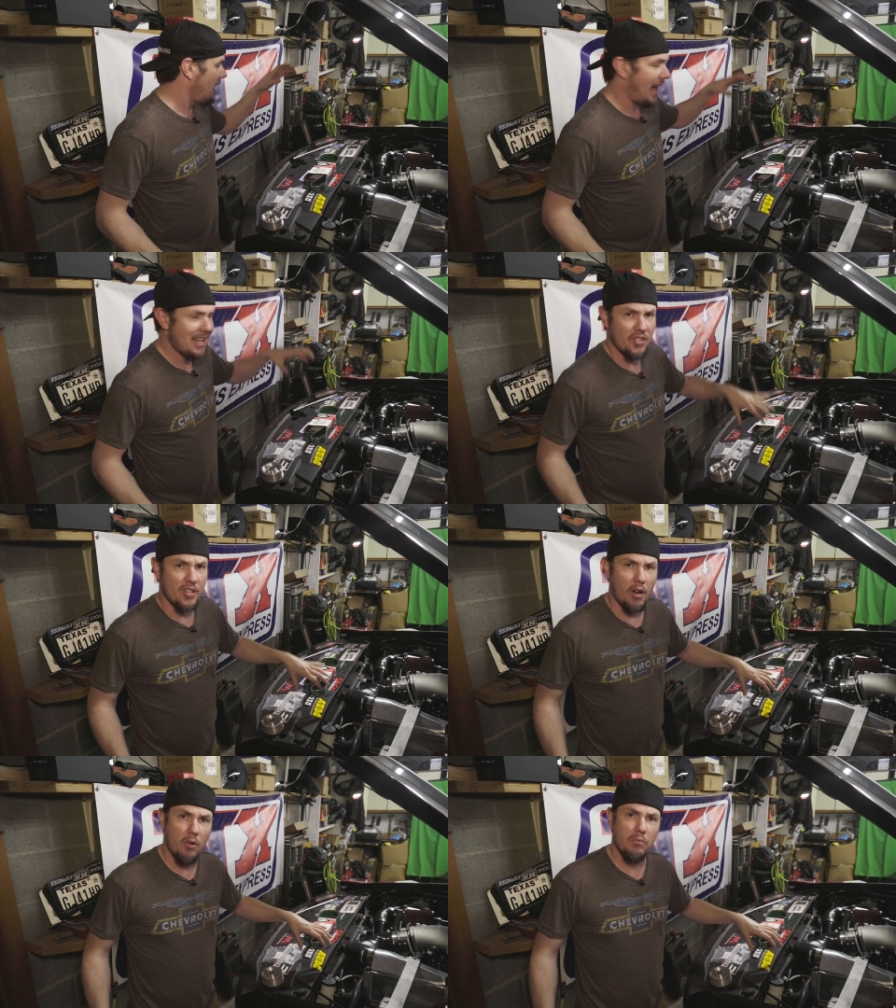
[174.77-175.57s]
has
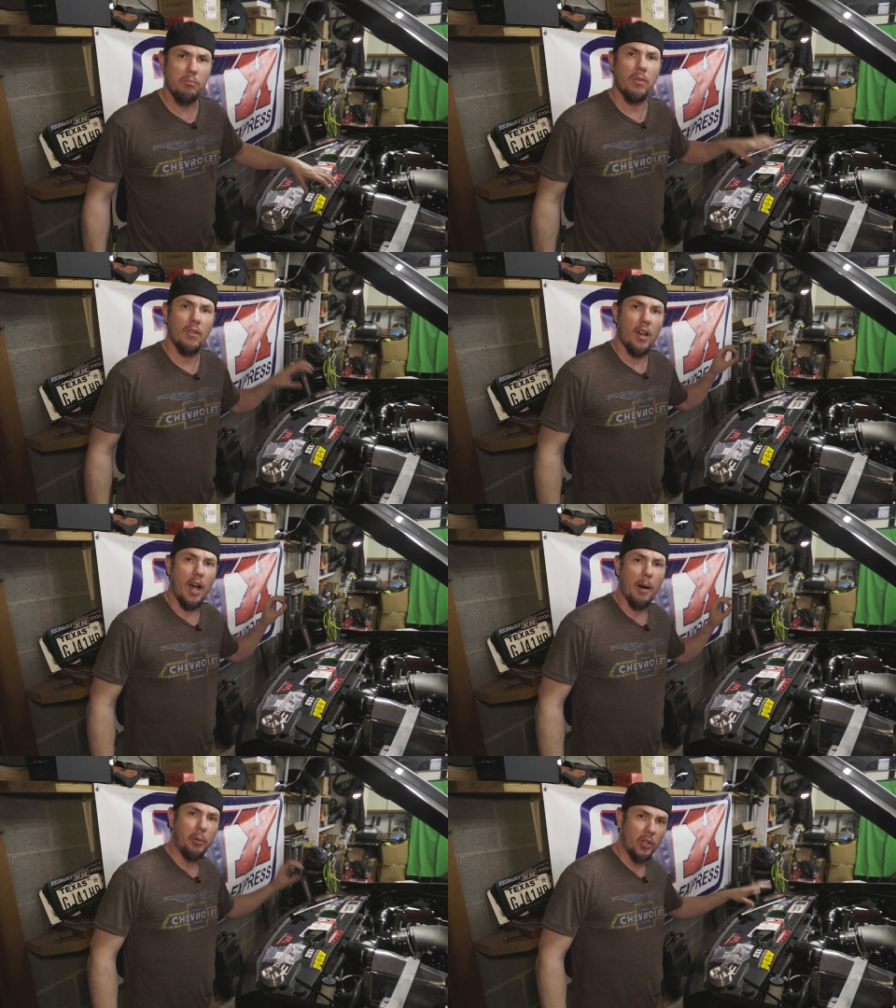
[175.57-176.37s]
its own
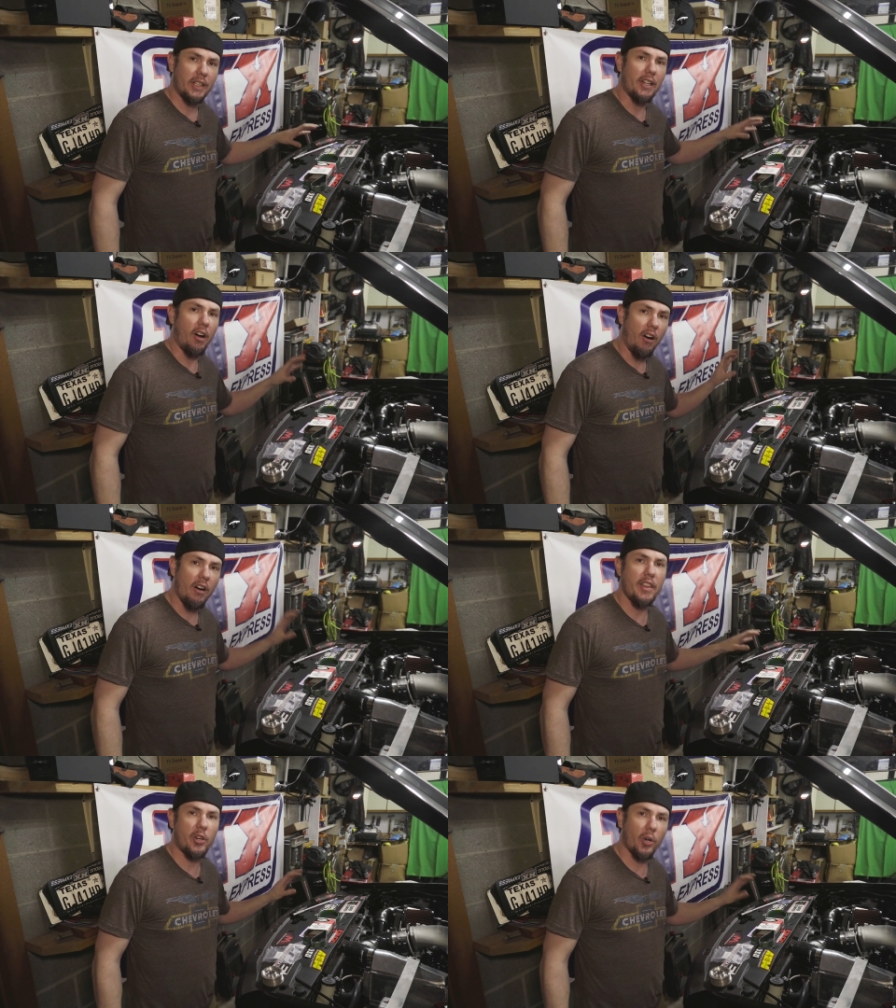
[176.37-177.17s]
pulley
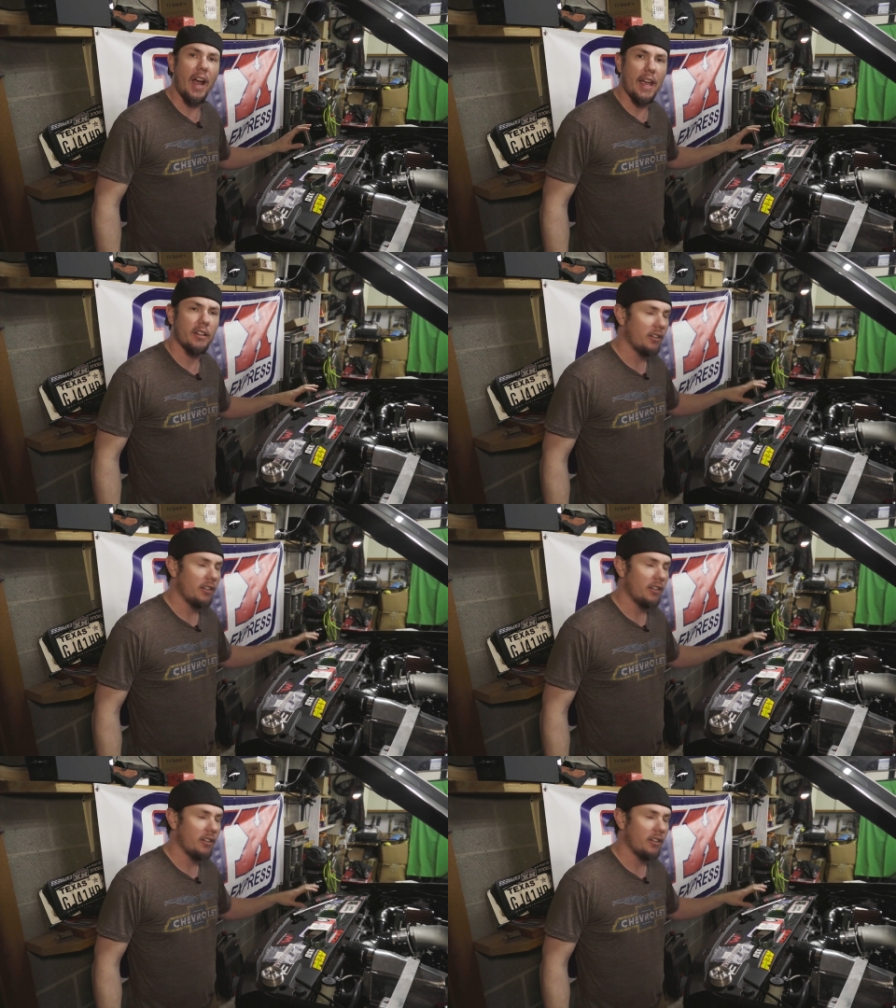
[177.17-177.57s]
on the crank,